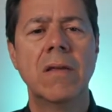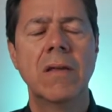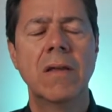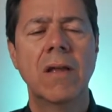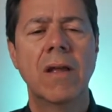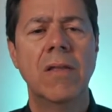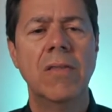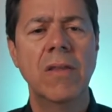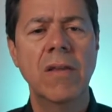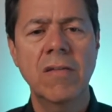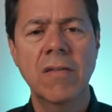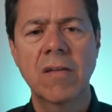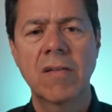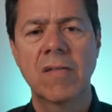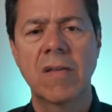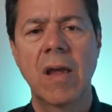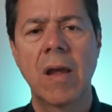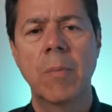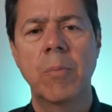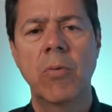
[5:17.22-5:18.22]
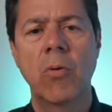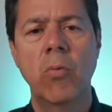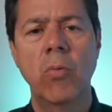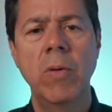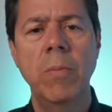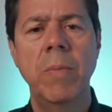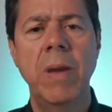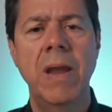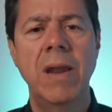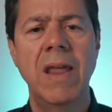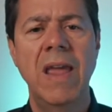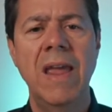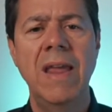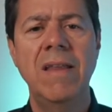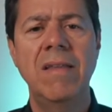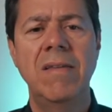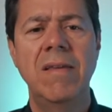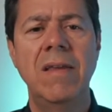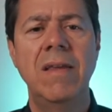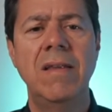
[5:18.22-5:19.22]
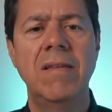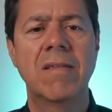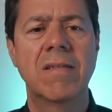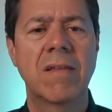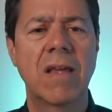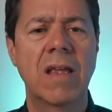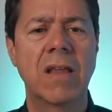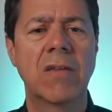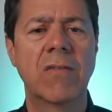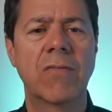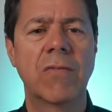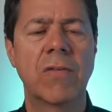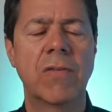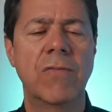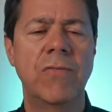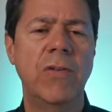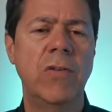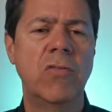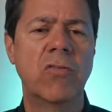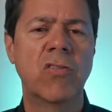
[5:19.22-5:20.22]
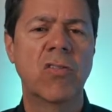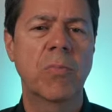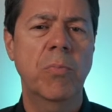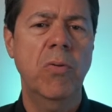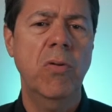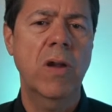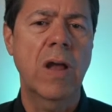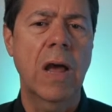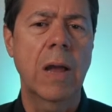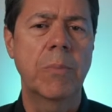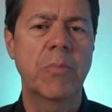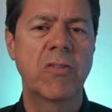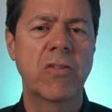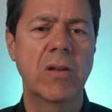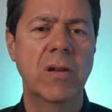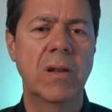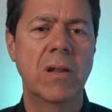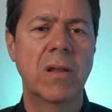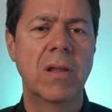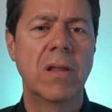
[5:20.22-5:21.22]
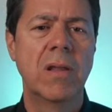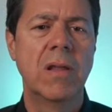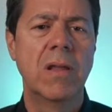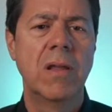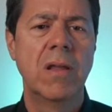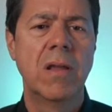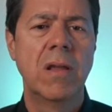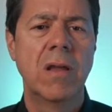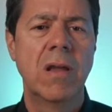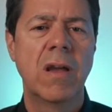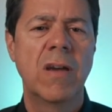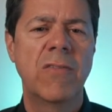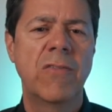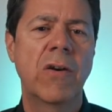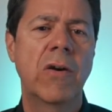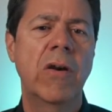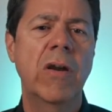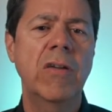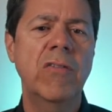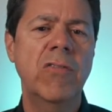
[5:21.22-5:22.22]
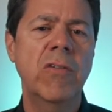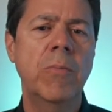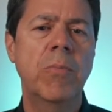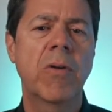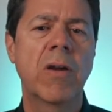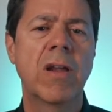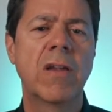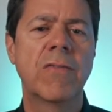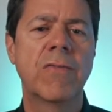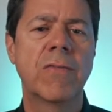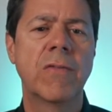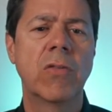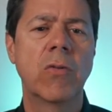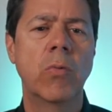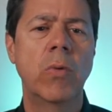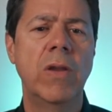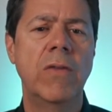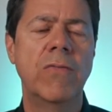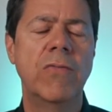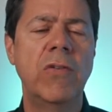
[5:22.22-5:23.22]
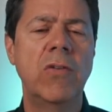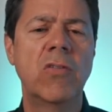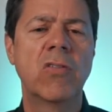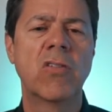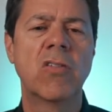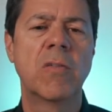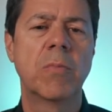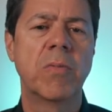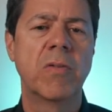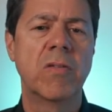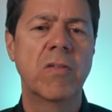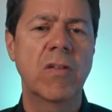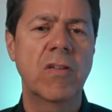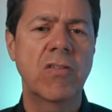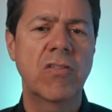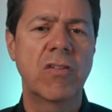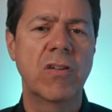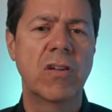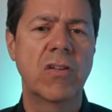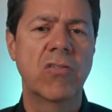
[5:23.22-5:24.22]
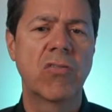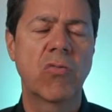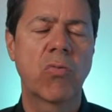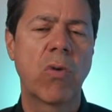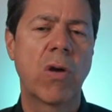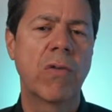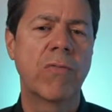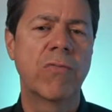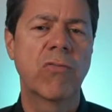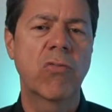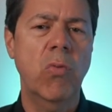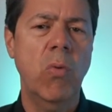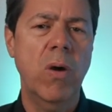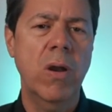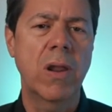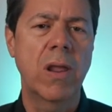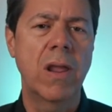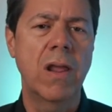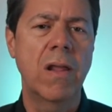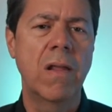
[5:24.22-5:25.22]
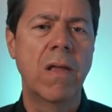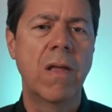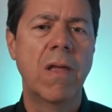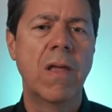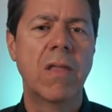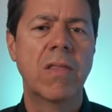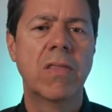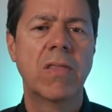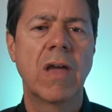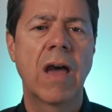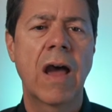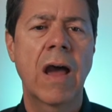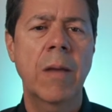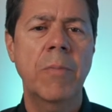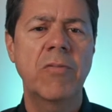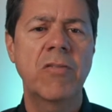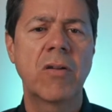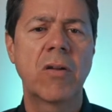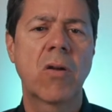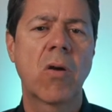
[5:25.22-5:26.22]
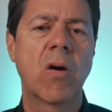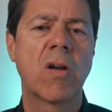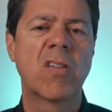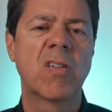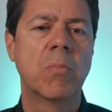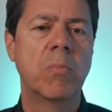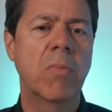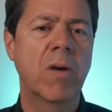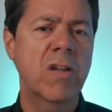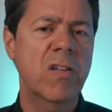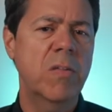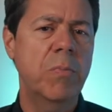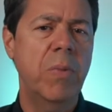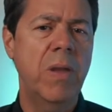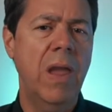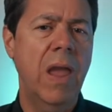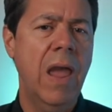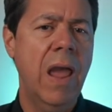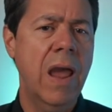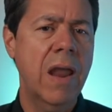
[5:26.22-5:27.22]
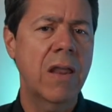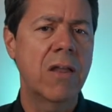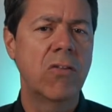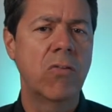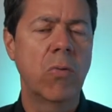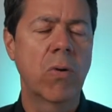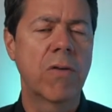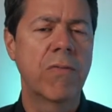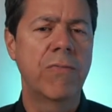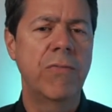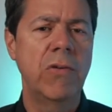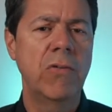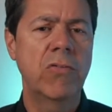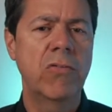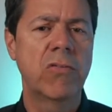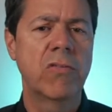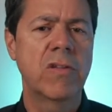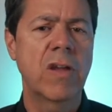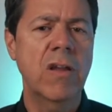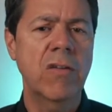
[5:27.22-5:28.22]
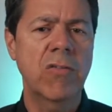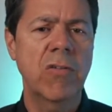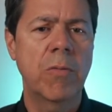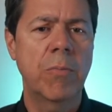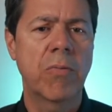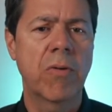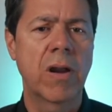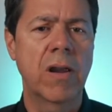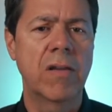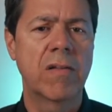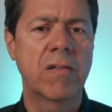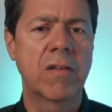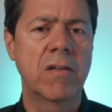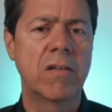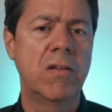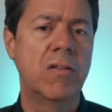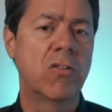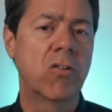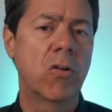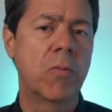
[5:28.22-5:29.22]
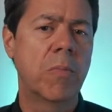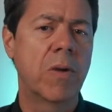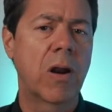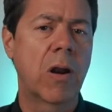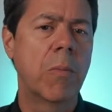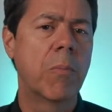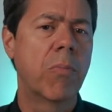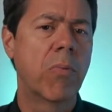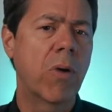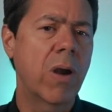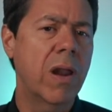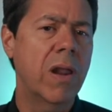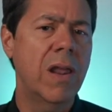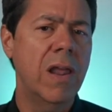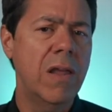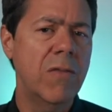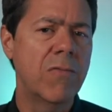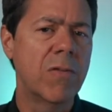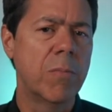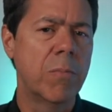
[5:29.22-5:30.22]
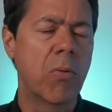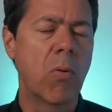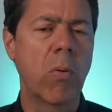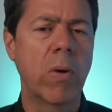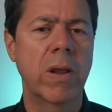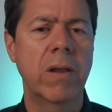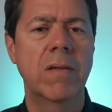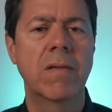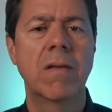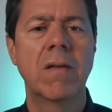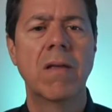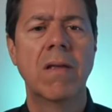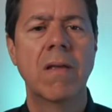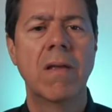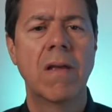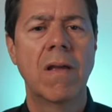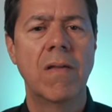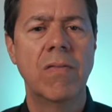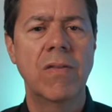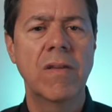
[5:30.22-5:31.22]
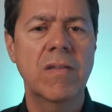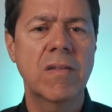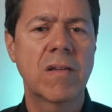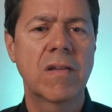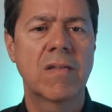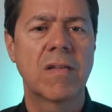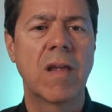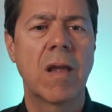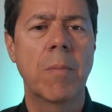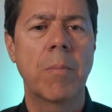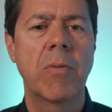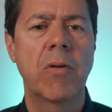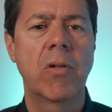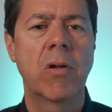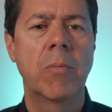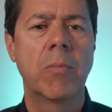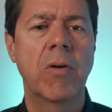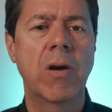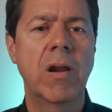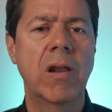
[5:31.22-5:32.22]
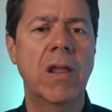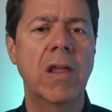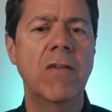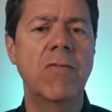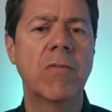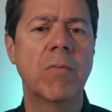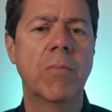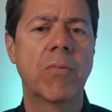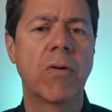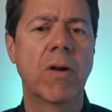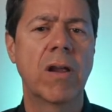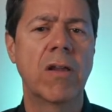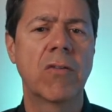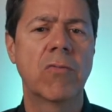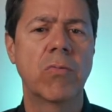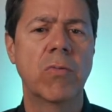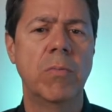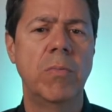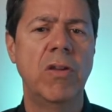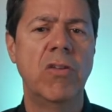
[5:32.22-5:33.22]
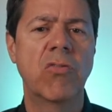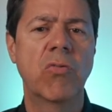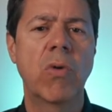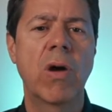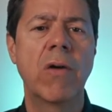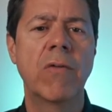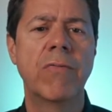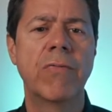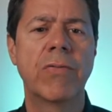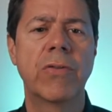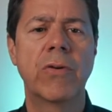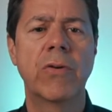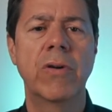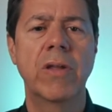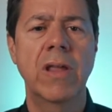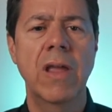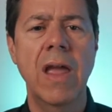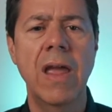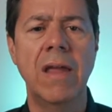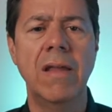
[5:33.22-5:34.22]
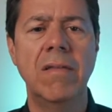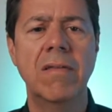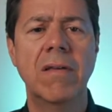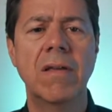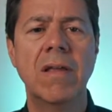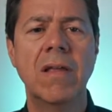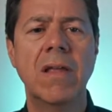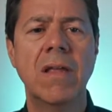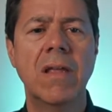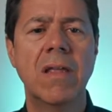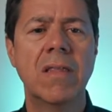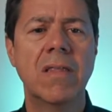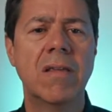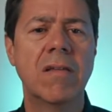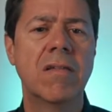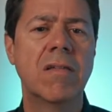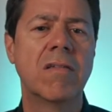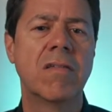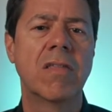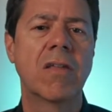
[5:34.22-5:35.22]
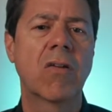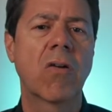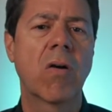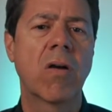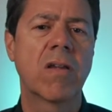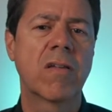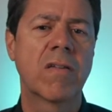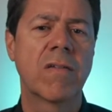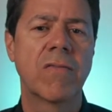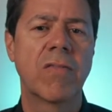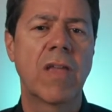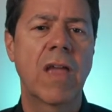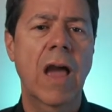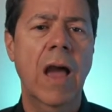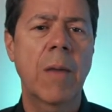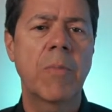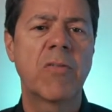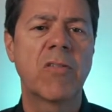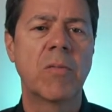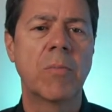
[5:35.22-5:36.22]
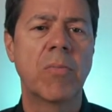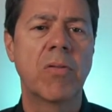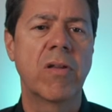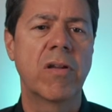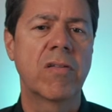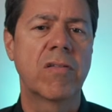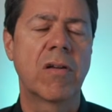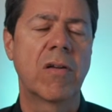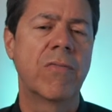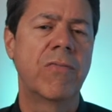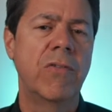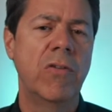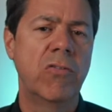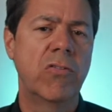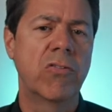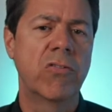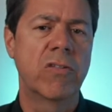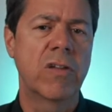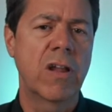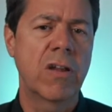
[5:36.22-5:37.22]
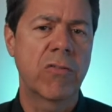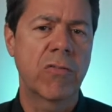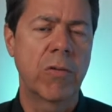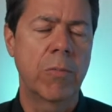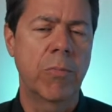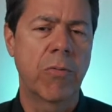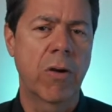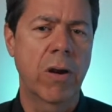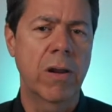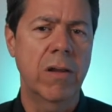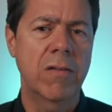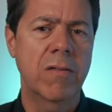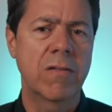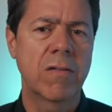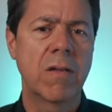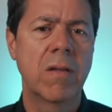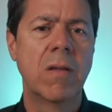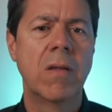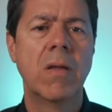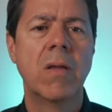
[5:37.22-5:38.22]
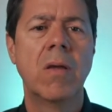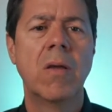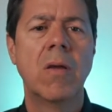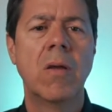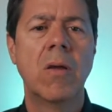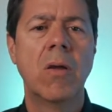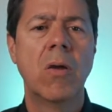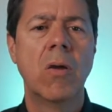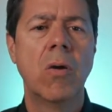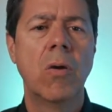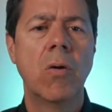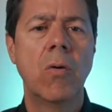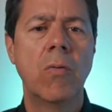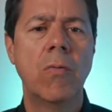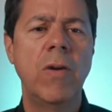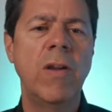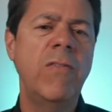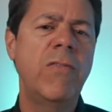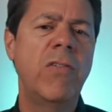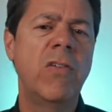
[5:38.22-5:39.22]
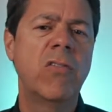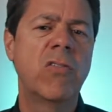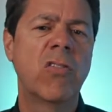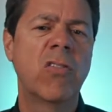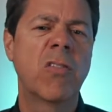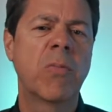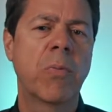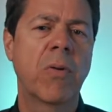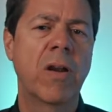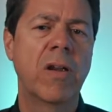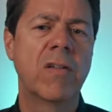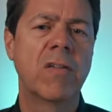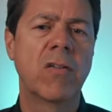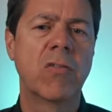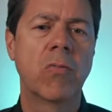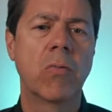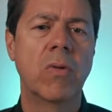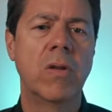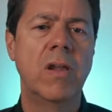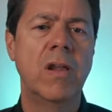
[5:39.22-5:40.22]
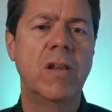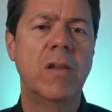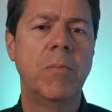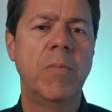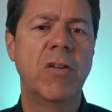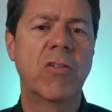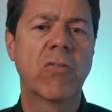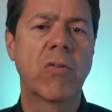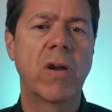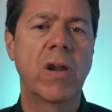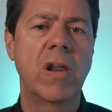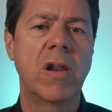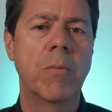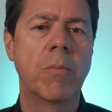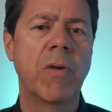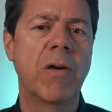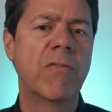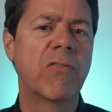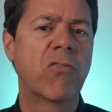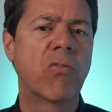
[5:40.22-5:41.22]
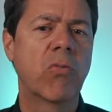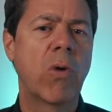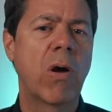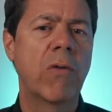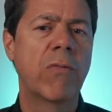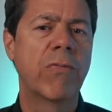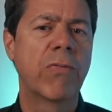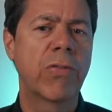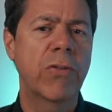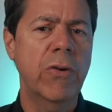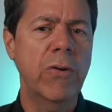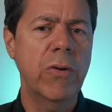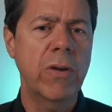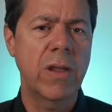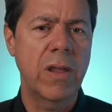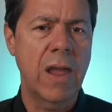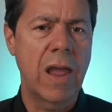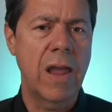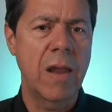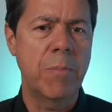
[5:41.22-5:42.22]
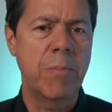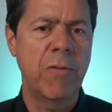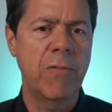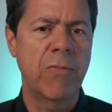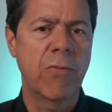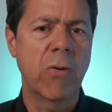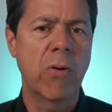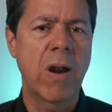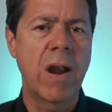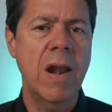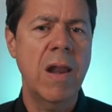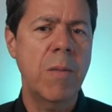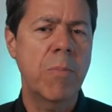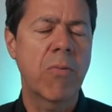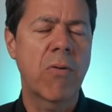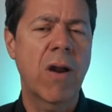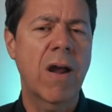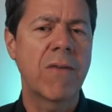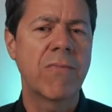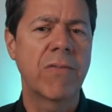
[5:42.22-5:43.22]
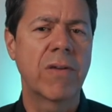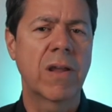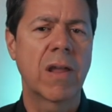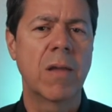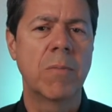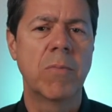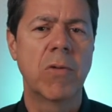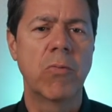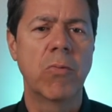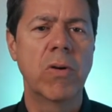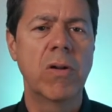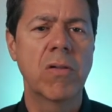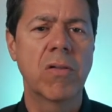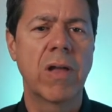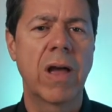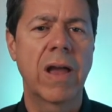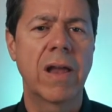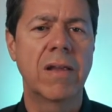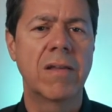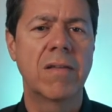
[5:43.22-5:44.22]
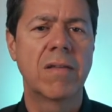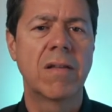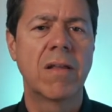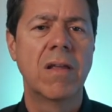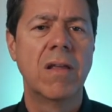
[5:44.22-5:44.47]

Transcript: In this example, we paid 18 cents for the futures put option. If our entry price for the wheat futures position is $12.20, the option cost must be added to our futures entry price to determine our break-even point. In this example, our break-even price would be $12.38. This is the cost of the option plus our futures entry price. Wheat futures prices will need to be trading above $12.38 before any profit can be realized.